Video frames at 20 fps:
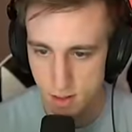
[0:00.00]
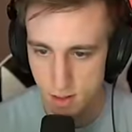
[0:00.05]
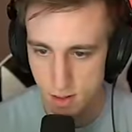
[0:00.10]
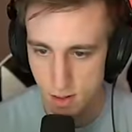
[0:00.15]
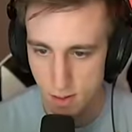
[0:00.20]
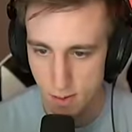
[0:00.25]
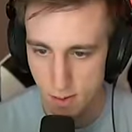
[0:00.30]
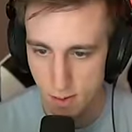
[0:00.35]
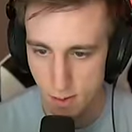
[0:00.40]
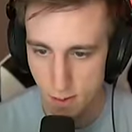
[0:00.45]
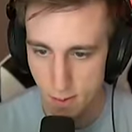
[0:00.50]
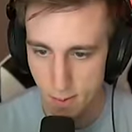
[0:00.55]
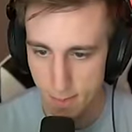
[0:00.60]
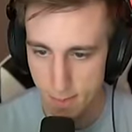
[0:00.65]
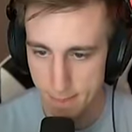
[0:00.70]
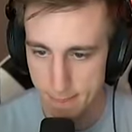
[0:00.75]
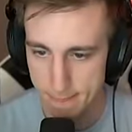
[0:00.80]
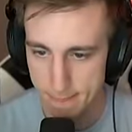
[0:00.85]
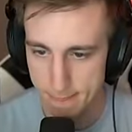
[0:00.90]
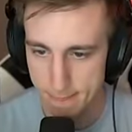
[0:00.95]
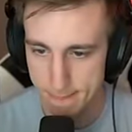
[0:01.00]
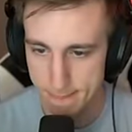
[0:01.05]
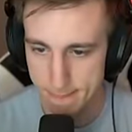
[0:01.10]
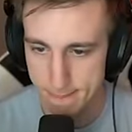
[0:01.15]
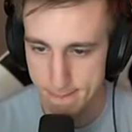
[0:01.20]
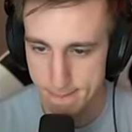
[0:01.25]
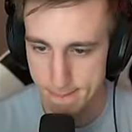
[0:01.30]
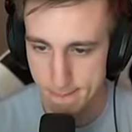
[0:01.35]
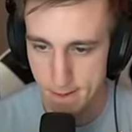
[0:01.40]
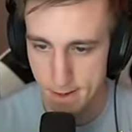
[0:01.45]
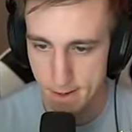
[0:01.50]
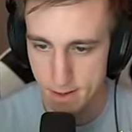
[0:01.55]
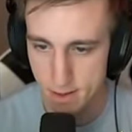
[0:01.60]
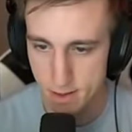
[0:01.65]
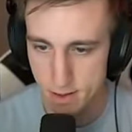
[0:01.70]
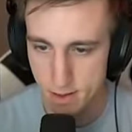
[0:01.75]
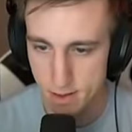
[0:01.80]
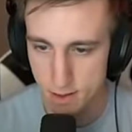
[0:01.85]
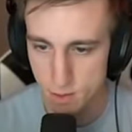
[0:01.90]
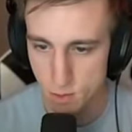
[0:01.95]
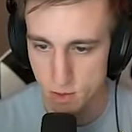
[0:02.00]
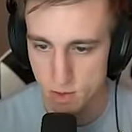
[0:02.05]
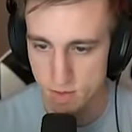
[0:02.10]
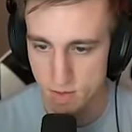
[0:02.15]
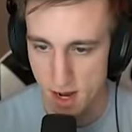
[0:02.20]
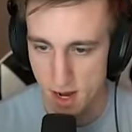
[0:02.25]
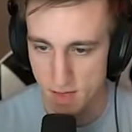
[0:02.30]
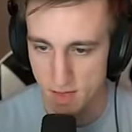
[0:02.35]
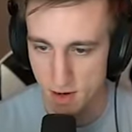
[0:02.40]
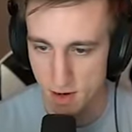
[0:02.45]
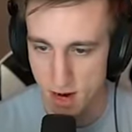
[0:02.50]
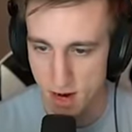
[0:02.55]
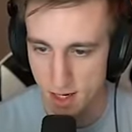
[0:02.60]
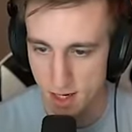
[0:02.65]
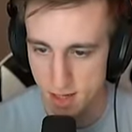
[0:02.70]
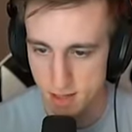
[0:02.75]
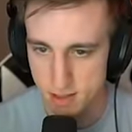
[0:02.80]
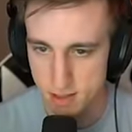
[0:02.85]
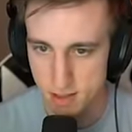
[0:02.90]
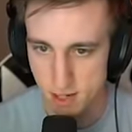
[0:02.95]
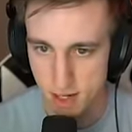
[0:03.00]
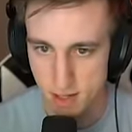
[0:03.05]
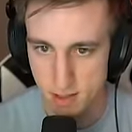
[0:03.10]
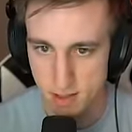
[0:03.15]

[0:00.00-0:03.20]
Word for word: looking at it. Should be good. 25 crack on the soccer